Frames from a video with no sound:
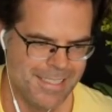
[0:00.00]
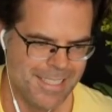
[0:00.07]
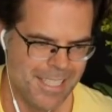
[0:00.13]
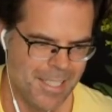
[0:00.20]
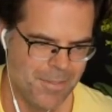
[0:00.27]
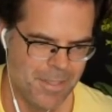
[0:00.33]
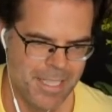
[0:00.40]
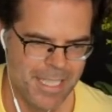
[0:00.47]

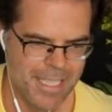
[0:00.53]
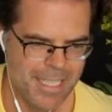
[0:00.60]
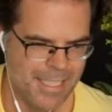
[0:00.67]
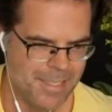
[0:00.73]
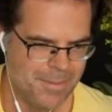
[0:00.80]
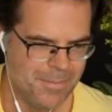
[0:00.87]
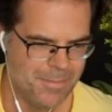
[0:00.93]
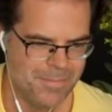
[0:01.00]
every
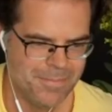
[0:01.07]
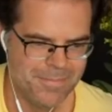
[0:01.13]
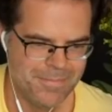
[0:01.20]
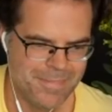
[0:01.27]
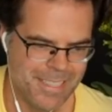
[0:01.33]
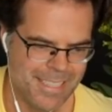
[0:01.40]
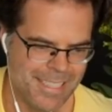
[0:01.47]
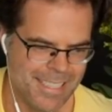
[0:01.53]
day.
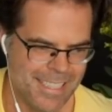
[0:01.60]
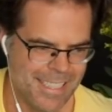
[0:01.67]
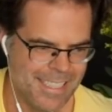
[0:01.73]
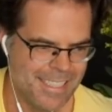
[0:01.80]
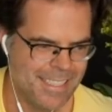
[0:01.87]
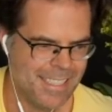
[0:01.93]
Uh,